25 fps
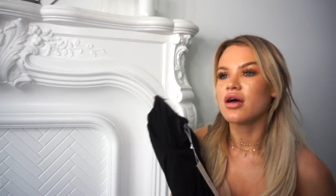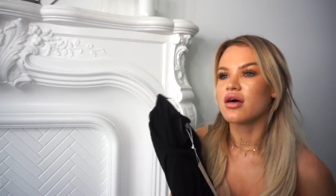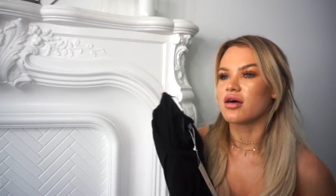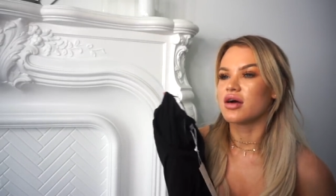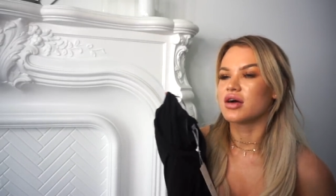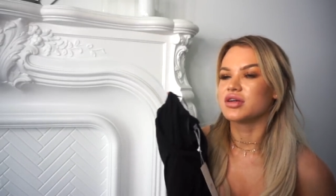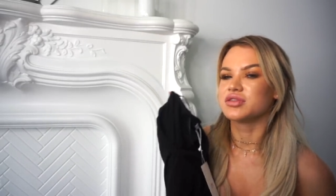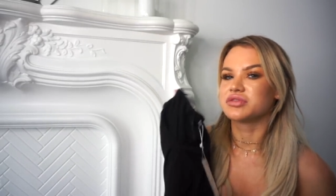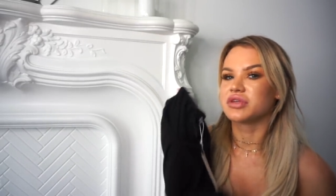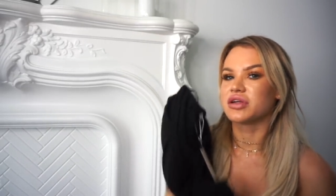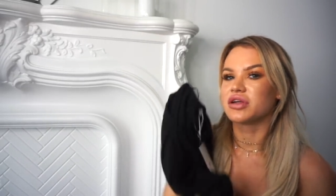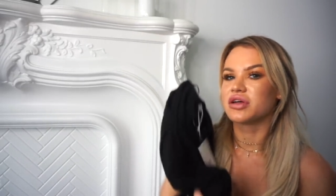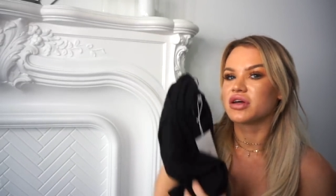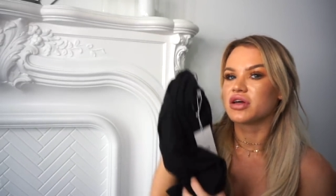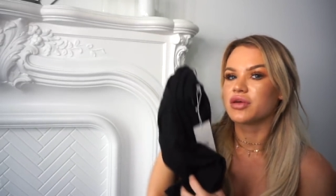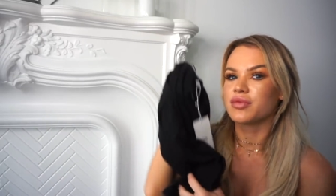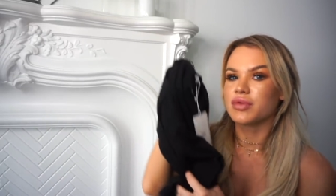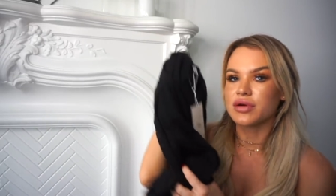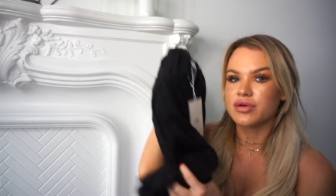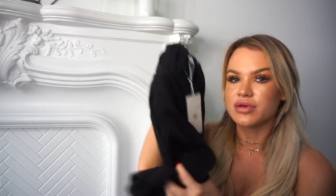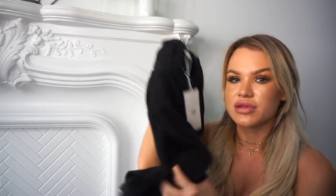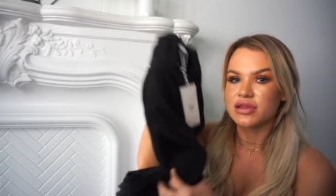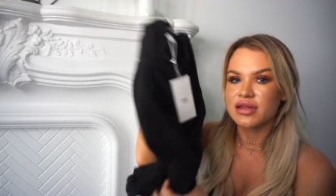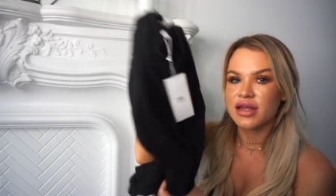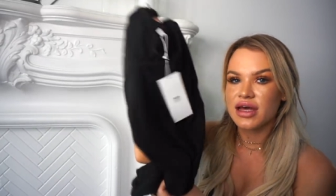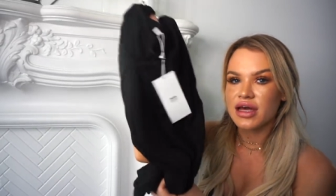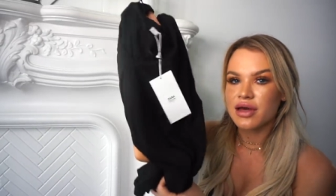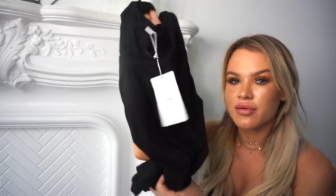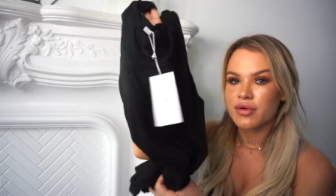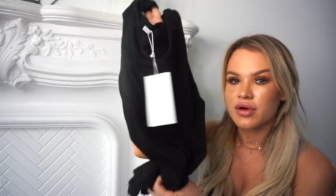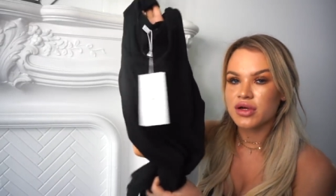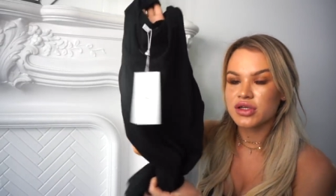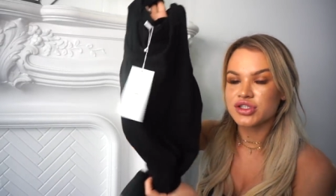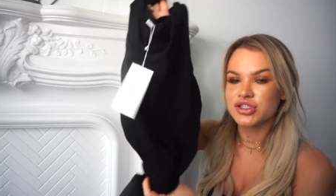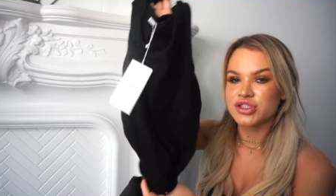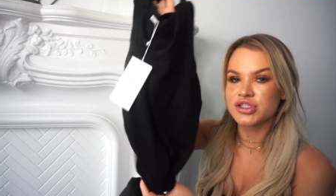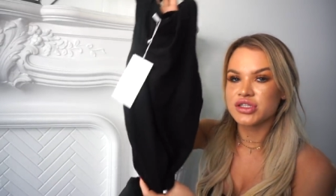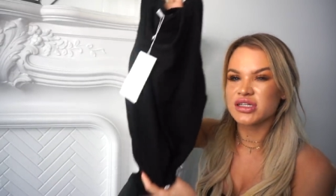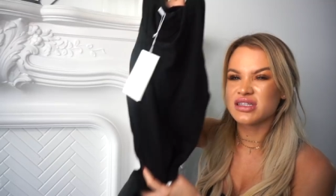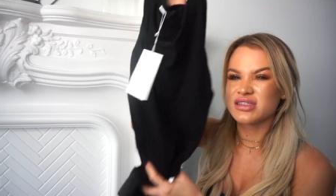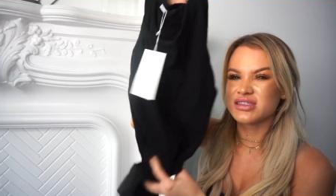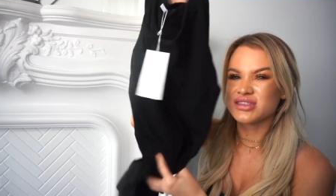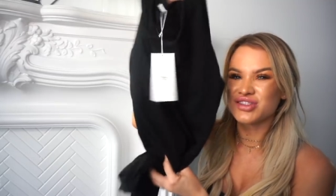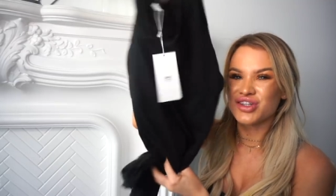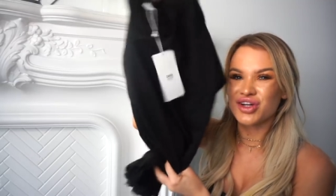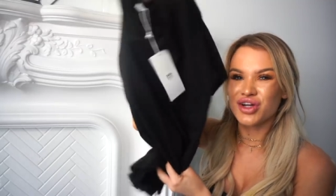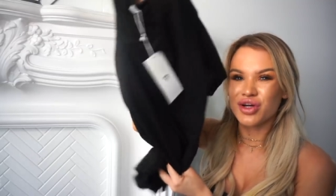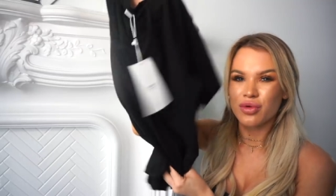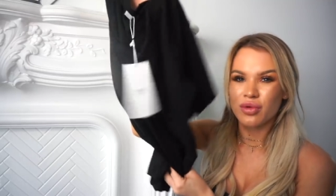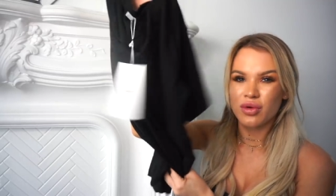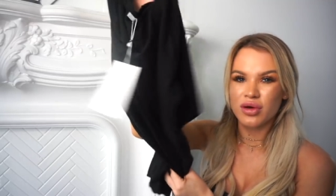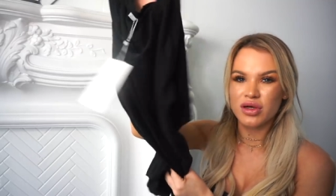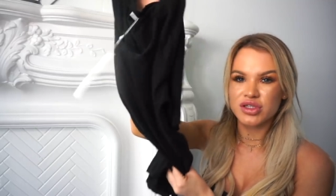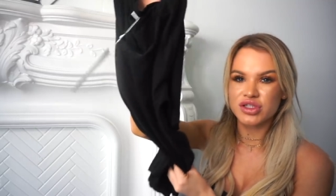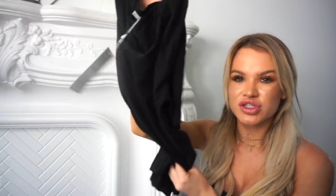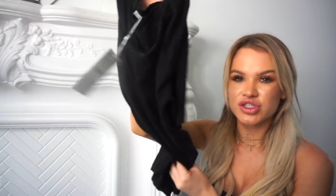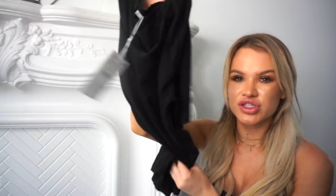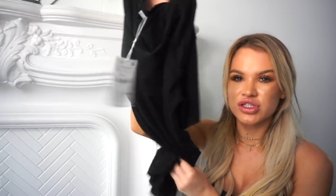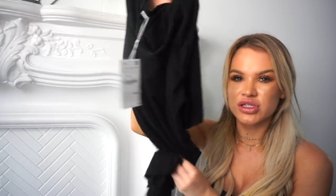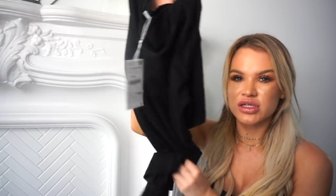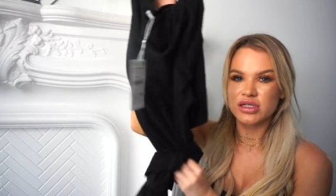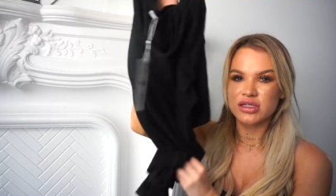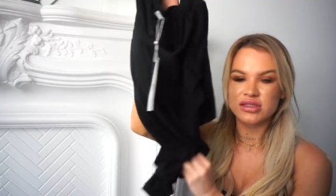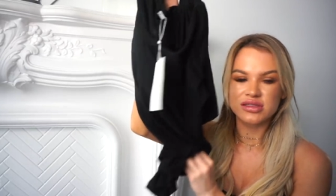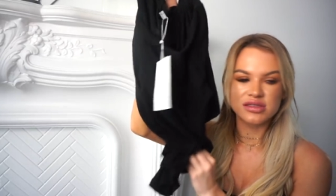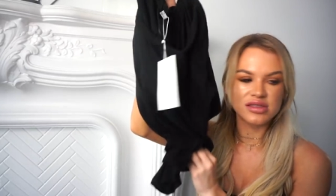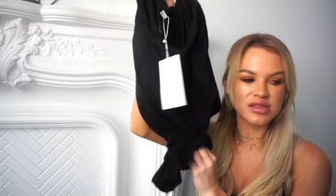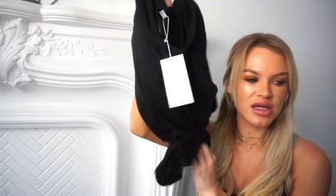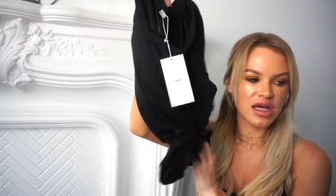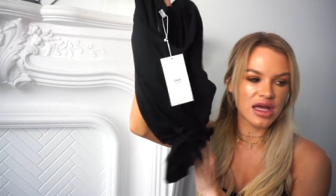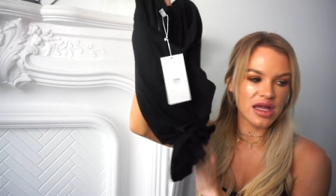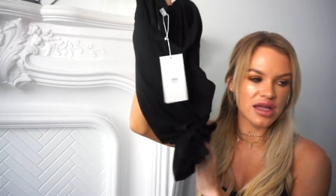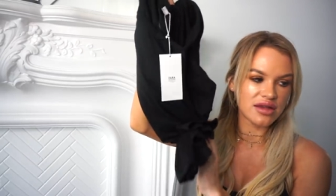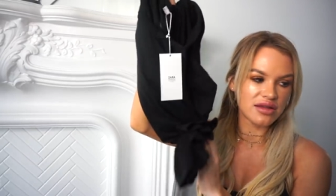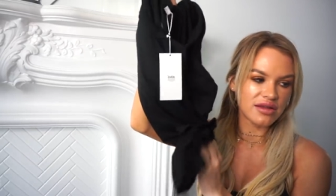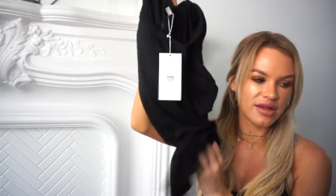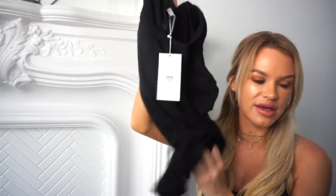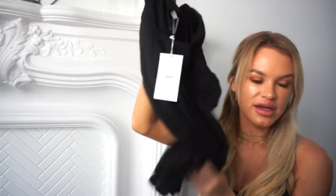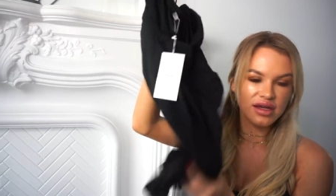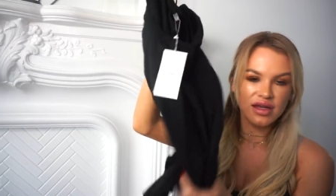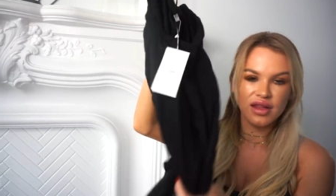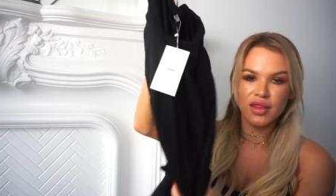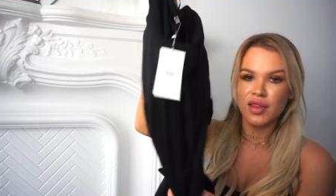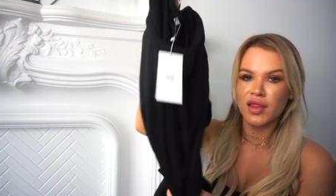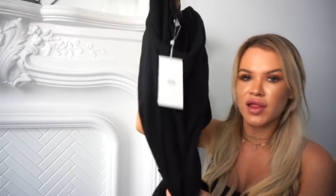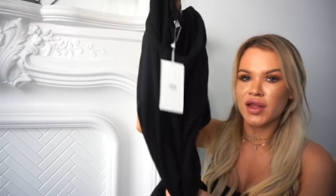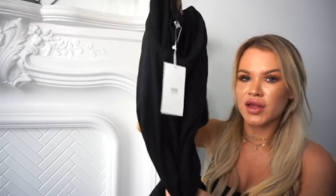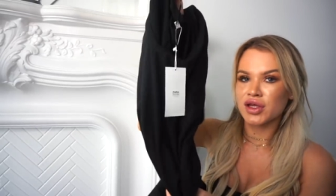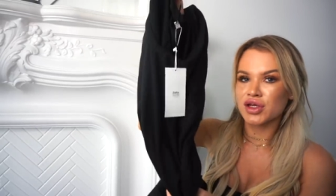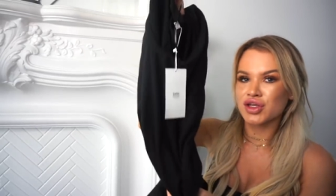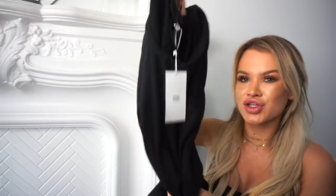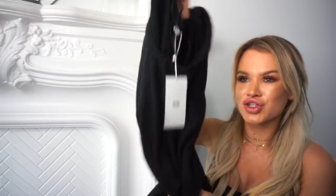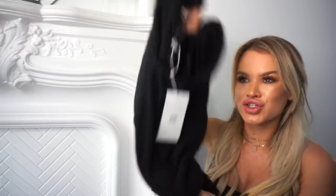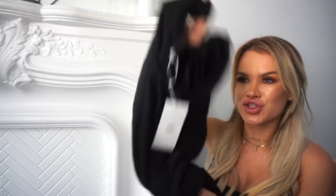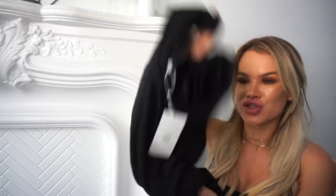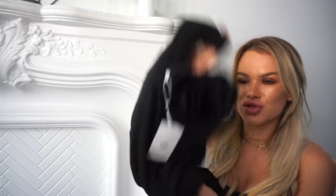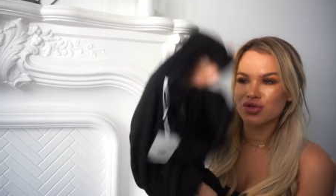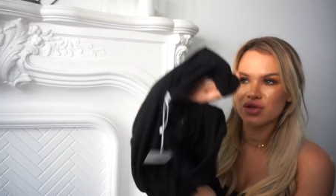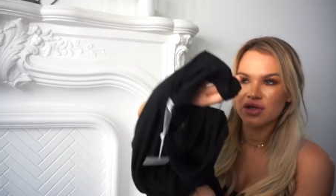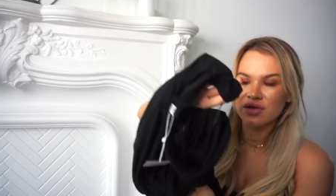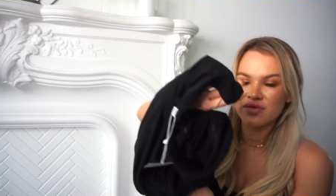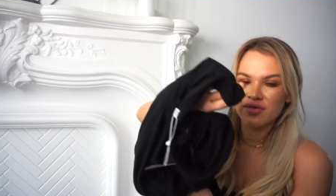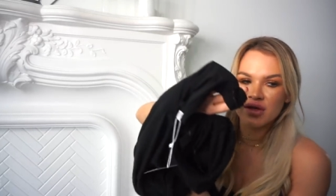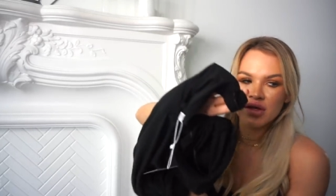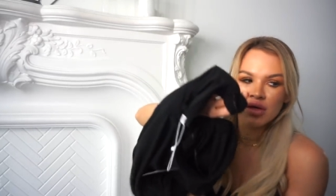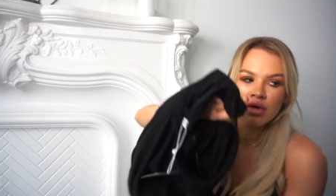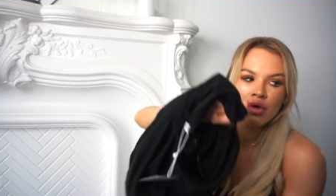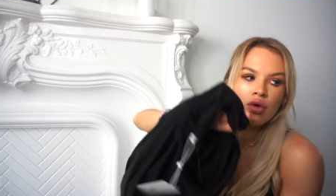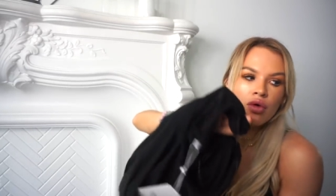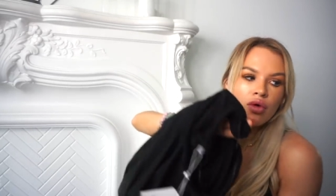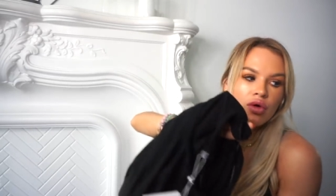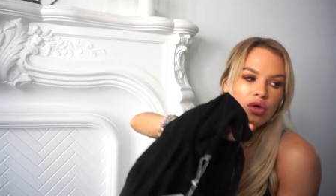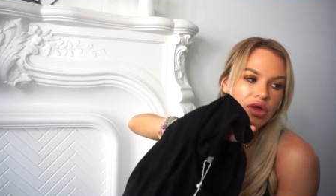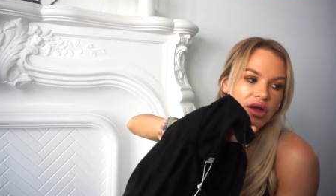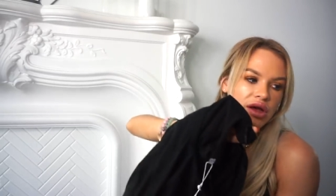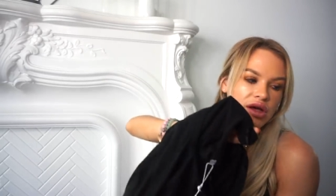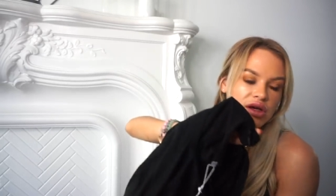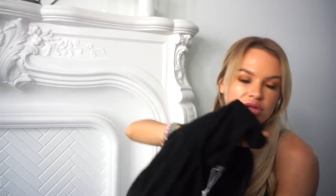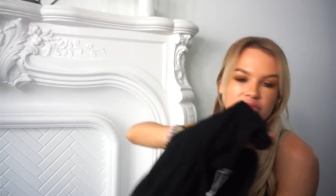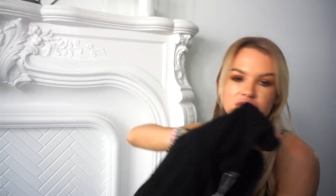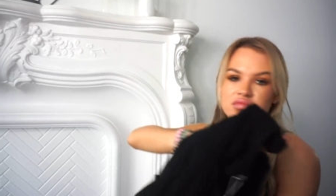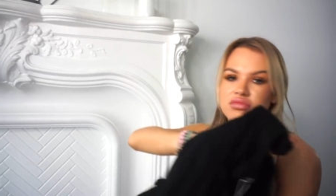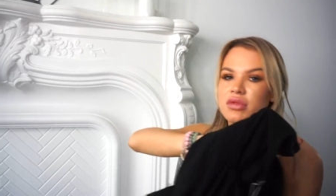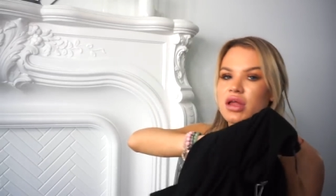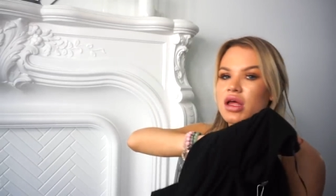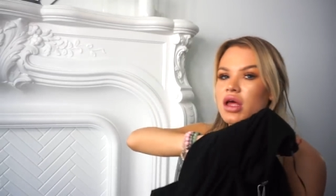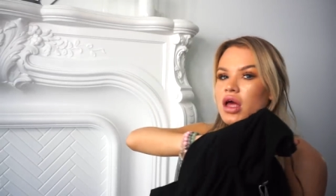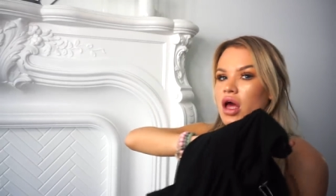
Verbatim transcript: I also thought I could wear it with light wash jeans, dark wash jeans, and like an athletic shoe even, or like a,